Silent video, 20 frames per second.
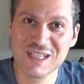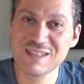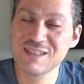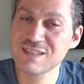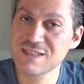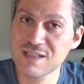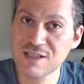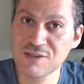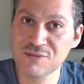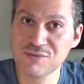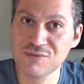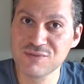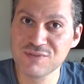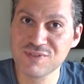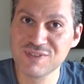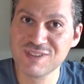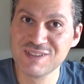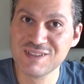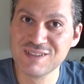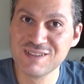that is love.
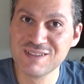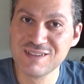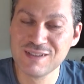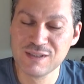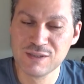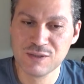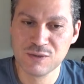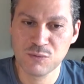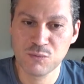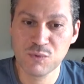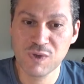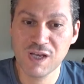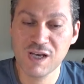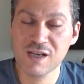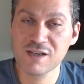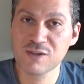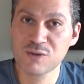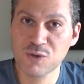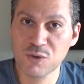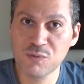We
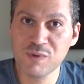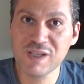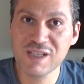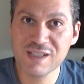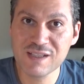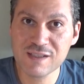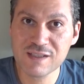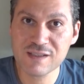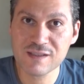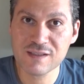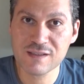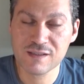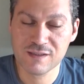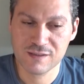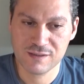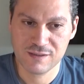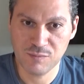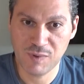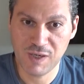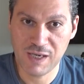are growing
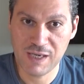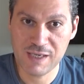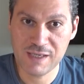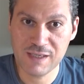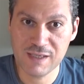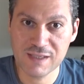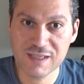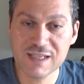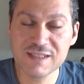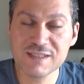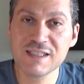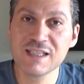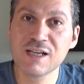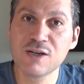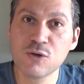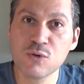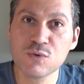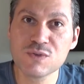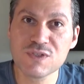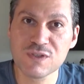by getting
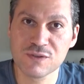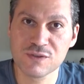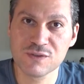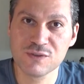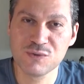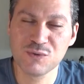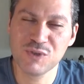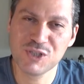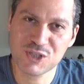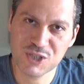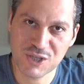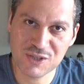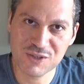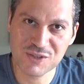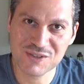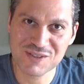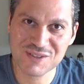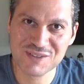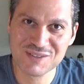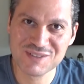closer to each
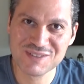other.